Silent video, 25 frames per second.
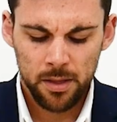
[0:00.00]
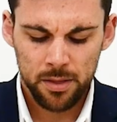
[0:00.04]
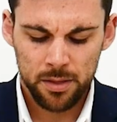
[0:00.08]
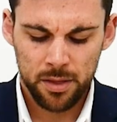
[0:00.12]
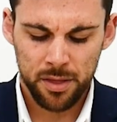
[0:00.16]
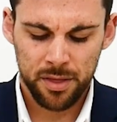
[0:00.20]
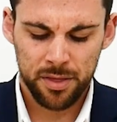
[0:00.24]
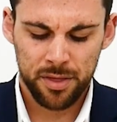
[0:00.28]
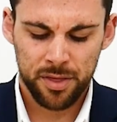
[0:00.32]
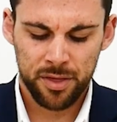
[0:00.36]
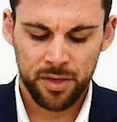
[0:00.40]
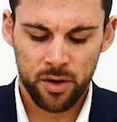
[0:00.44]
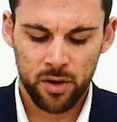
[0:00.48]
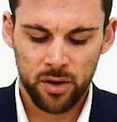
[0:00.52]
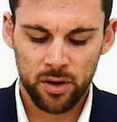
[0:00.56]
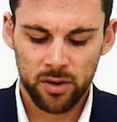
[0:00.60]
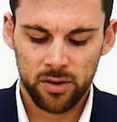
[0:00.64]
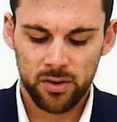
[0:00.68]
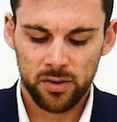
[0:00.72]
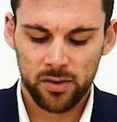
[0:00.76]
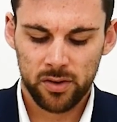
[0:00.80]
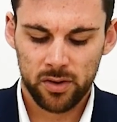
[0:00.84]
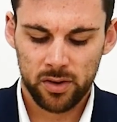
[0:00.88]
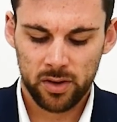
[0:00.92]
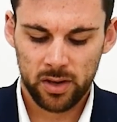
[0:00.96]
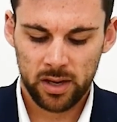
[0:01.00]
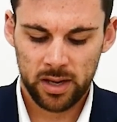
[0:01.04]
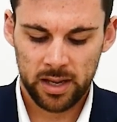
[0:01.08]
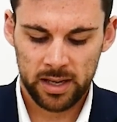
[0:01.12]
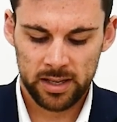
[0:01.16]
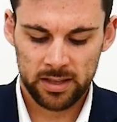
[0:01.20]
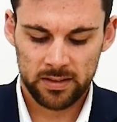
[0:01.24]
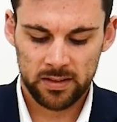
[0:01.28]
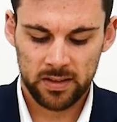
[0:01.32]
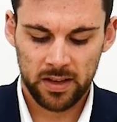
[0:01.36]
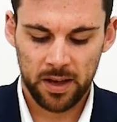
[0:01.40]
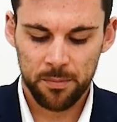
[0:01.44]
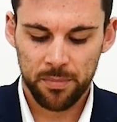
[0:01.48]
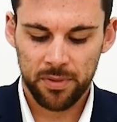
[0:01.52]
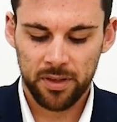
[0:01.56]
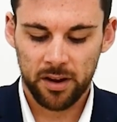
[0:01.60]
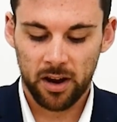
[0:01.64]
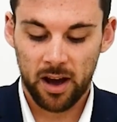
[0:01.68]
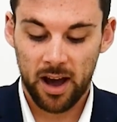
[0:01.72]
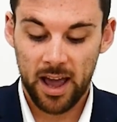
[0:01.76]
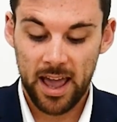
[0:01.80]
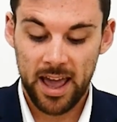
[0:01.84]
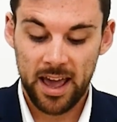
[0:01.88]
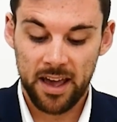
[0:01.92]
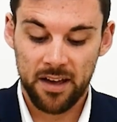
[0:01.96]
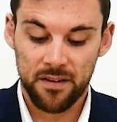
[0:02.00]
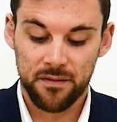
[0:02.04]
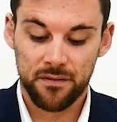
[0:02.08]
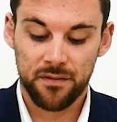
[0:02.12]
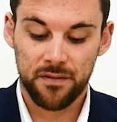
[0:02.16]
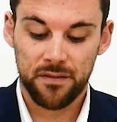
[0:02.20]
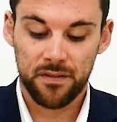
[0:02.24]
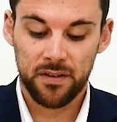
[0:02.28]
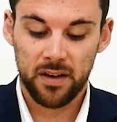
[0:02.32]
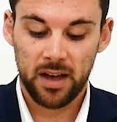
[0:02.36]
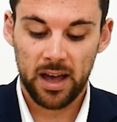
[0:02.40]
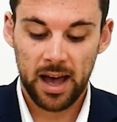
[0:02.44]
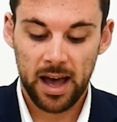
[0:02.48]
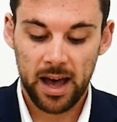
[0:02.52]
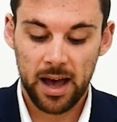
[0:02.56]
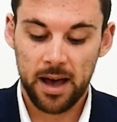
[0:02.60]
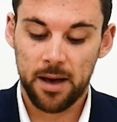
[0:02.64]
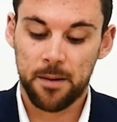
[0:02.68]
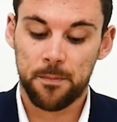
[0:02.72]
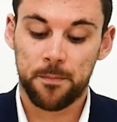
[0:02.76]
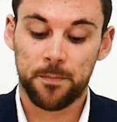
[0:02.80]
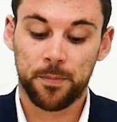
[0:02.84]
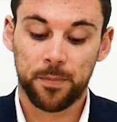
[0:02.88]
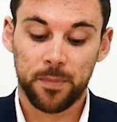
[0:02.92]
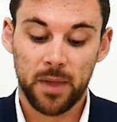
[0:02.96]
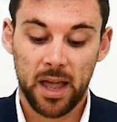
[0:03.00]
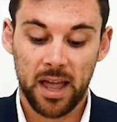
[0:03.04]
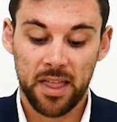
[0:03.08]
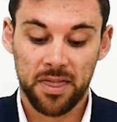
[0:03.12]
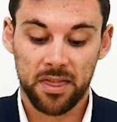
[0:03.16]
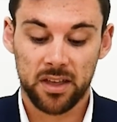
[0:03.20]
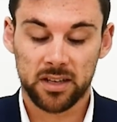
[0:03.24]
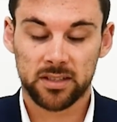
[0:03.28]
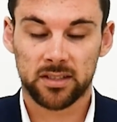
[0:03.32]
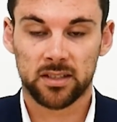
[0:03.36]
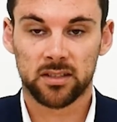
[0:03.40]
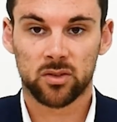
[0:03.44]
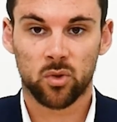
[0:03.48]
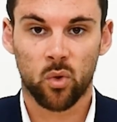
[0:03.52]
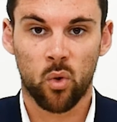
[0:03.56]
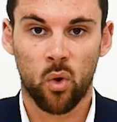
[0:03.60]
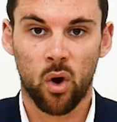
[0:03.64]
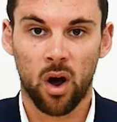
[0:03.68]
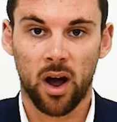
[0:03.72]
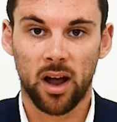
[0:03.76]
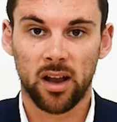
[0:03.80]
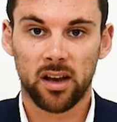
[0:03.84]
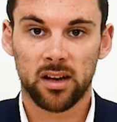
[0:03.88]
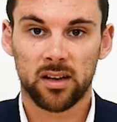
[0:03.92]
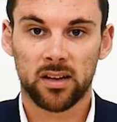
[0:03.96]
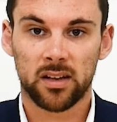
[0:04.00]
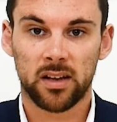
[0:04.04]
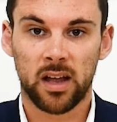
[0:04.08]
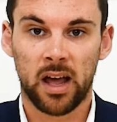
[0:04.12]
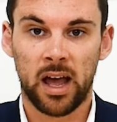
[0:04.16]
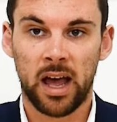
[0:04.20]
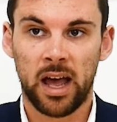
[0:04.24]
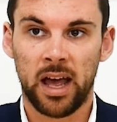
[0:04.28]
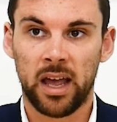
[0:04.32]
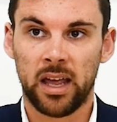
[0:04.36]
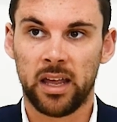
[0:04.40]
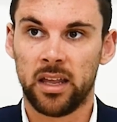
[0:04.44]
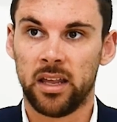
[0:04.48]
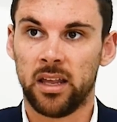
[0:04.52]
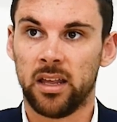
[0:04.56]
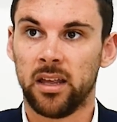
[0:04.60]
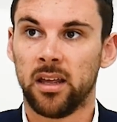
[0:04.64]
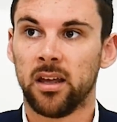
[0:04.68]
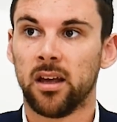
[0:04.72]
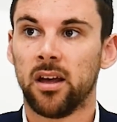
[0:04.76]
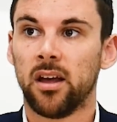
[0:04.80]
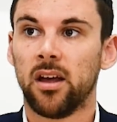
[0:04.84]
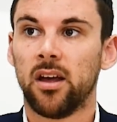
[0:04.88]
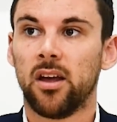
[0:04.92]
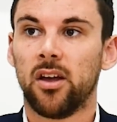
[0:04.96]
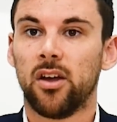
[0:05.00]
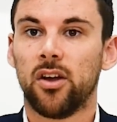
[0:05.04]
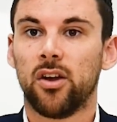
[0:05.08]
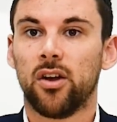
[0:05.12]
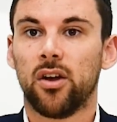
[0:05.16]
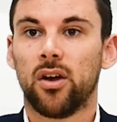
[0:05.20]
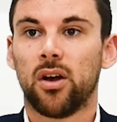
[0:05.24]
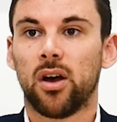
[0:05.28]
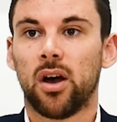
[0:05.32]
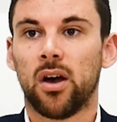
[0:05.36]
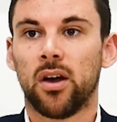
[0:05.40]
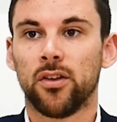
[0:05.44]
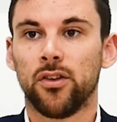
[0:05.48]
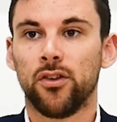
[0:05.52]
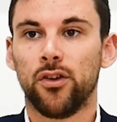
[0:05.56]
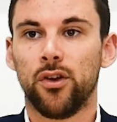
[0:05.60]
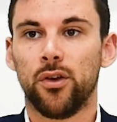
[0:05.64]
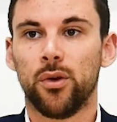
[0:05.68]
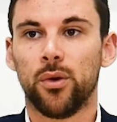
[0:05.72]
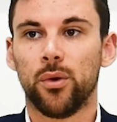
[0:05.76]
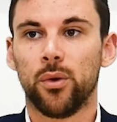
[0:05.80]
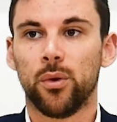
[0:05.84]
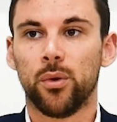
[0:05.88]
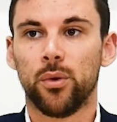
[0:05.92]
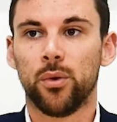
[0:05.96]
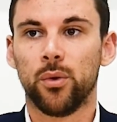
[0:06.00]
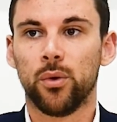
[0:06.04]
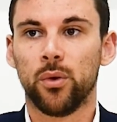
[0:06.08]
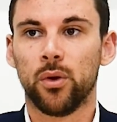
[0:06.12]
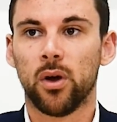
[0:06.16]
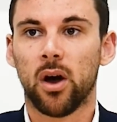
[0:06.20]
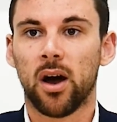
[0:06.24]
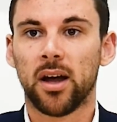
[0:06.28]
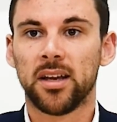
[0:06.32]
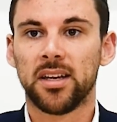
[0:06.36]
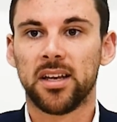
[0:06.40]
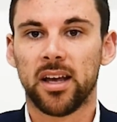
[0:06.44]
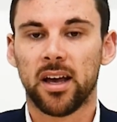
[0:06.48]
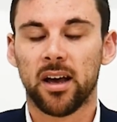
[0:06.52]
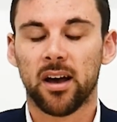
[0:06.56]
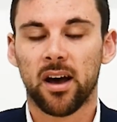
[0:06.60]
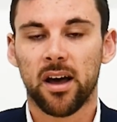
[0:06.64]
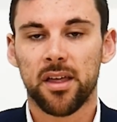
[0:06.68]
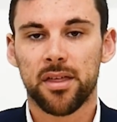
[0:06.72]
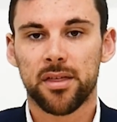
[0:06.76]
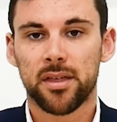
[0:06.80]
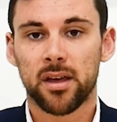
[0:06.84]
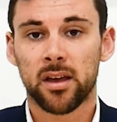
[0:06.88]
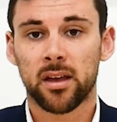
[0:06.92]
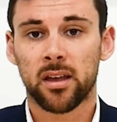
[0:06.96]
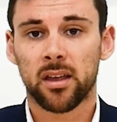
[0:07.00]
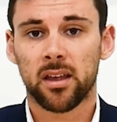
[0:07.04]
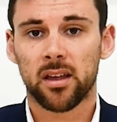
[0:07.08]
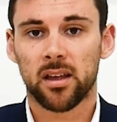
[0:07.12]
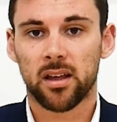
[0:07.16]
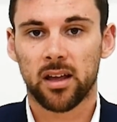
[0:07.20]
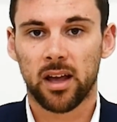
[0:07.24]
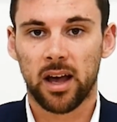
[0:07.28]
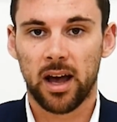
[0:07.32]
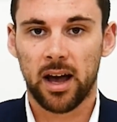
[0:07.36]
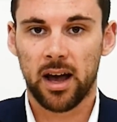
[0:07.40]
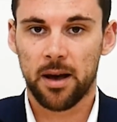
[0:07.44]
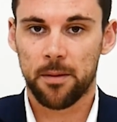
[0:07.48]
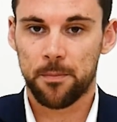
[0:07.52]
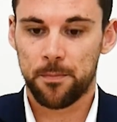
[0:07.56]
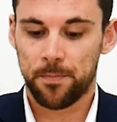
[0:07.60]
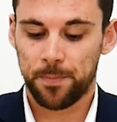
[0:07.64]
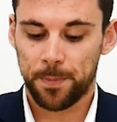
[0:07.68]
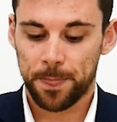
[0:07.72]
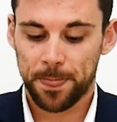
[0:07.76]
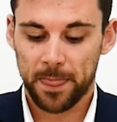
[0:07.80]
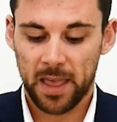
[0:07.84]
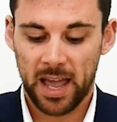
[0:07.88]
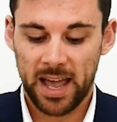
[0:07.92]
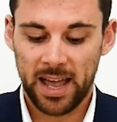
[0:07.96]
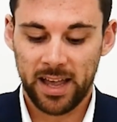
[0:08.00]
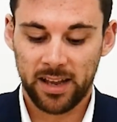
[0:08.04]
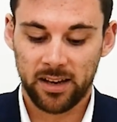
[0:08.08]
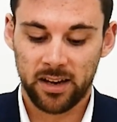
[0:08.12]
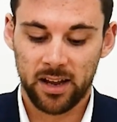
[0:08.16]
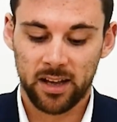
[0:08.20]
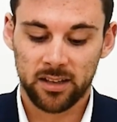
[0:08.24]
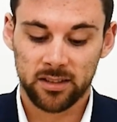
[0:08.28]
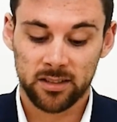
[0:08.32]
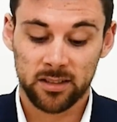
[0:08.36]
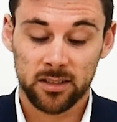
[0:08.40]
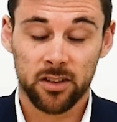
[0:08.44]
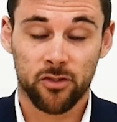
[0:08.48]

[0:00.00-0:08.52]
The third tip that I have, and this is quite a new idea I think, and it's to